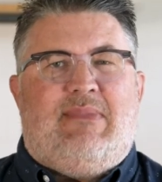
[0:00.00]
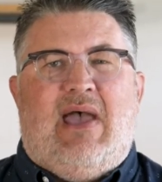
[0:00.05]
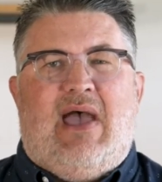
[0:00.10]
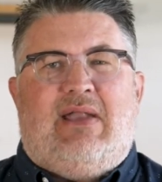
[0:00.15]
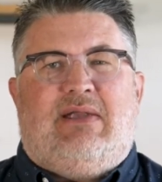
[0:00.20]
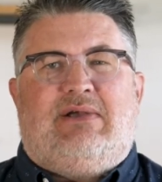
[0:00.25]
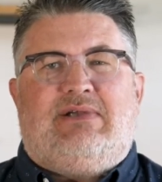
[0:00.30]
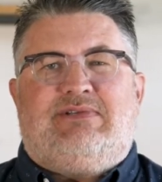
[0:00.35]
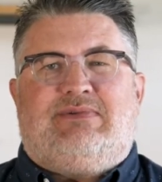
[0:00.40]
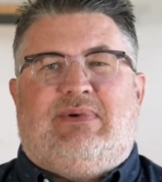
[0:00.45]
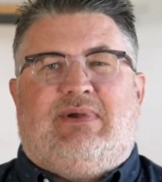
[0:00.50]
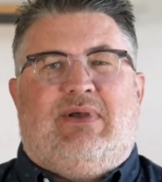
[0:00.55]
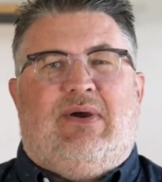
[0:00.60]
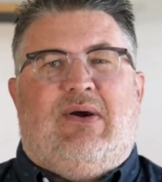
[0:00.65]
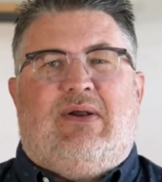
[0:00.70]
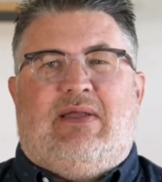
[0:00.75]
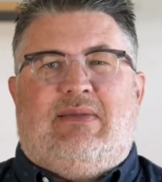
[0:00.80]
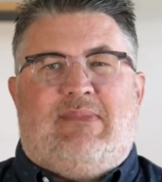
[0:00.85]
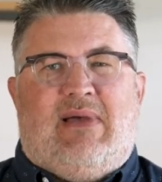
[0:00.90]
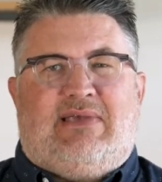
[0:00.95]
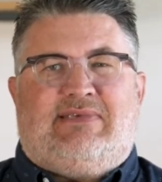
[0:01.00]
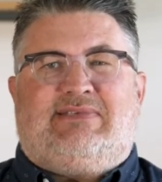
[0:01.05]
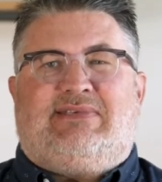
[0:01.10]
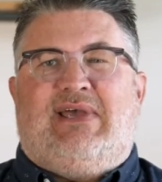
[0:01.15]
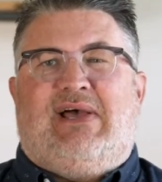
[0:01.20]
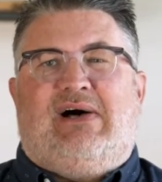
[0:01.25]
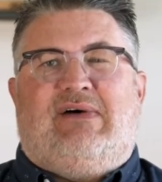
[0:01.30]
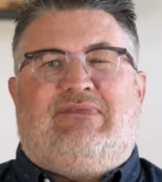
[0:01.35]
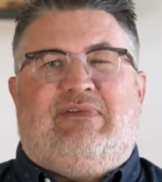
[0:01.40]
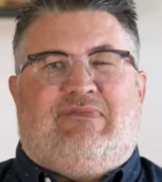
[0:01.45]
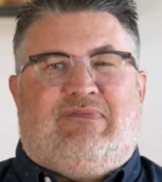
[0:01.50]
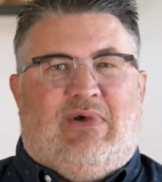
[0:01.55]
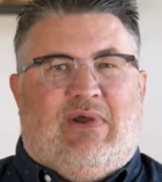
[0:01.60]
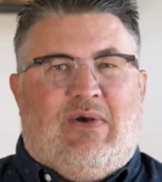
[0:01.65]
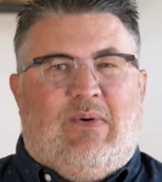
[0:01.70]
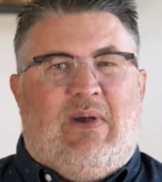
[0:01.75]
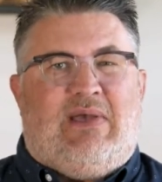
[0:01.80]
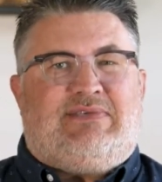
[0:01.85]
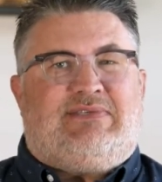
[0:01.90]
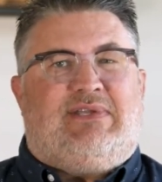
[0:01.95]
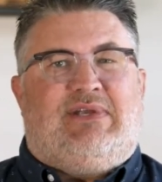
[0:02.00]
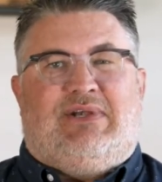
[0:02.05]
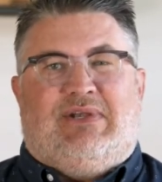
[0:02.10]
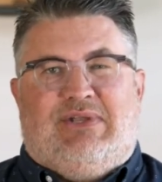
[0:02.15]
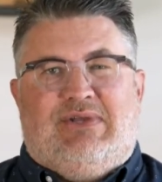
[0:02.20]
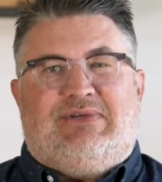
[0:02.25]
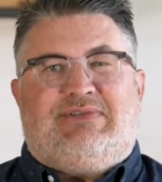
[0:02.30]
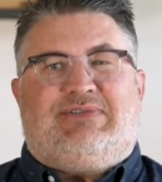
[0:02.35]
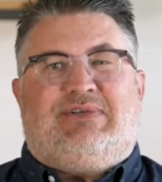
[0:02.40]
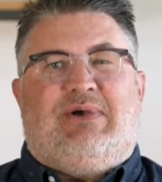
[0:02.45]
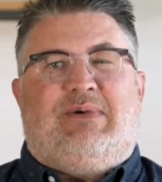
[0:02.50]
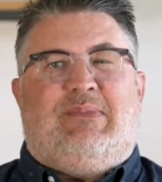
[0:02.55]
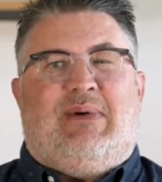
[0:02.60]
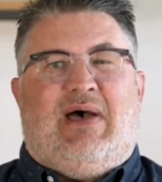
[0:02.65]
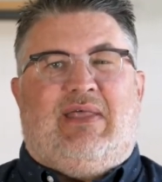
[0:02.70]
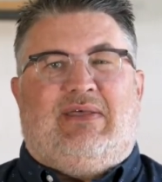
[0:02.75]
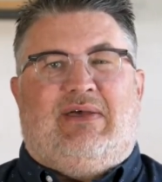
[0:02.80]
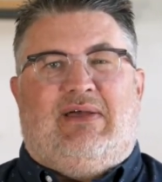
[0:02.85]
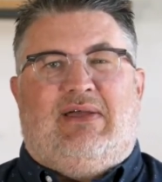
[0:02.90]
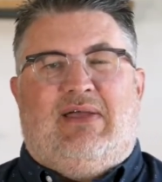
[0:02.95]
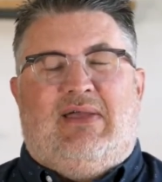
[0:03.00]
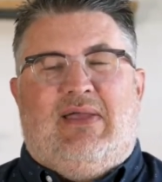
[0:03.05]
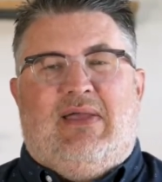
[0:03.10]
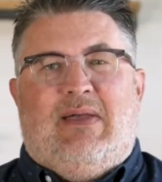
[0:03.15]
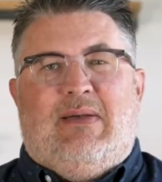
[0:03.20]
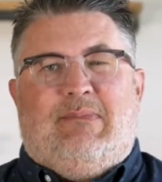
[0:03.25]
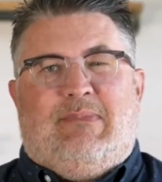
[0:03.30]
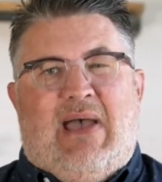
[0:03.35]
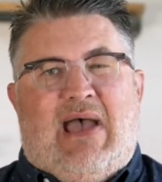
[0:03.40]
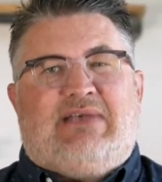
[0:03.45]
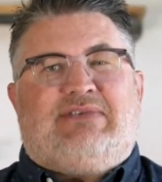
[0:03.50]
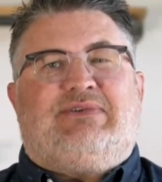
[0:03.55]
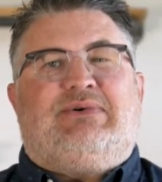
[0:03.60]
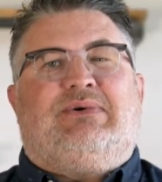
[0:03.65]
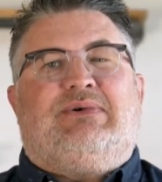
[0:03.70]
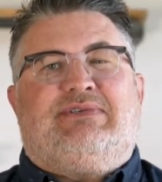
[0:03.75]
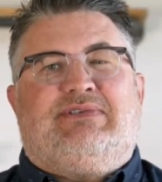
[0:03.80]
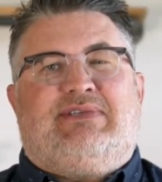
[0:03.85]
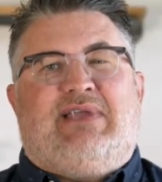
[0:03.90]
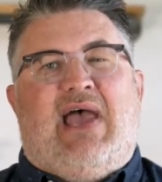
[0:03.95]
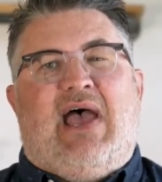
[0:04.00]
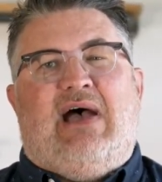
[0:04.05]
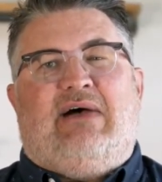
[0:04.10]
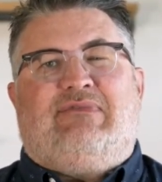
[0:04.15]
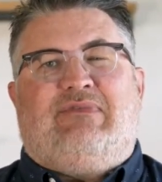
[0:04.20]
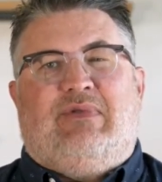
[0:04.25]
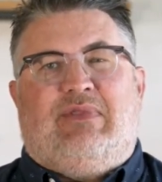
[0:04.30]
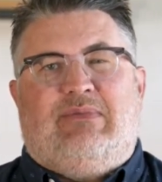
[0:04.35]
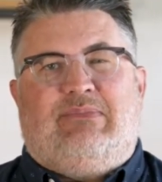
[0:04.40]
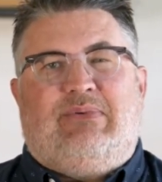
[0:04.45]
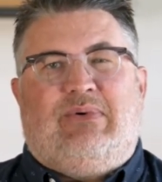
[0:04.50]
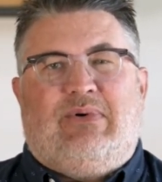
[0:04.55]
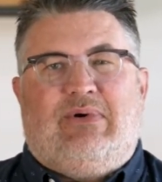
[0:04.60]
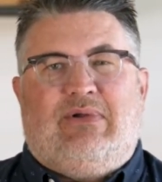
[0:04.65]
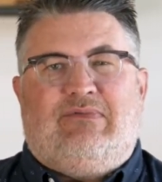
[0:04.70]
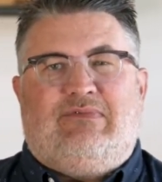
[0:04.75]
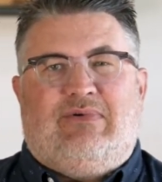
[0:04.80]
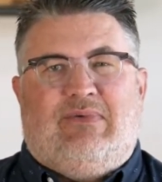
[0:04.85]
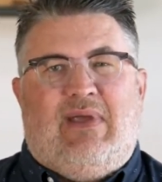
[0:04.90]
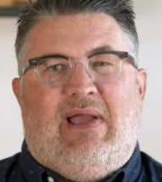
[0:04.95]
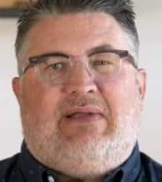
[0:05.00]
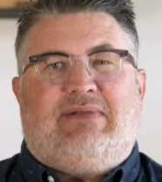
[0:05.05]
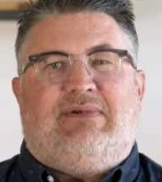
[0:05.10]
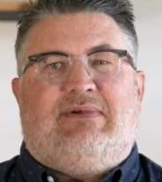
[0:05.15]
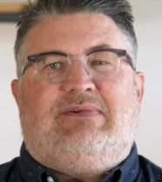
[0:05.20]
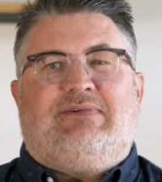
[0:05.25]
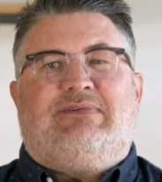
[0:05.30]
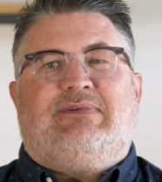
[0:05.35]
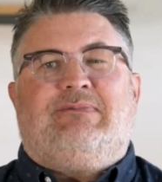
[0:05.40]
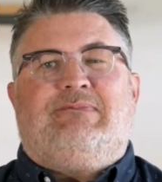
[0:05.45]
matters regarding myself if requested to do so by the pastoral staff or the board of directors.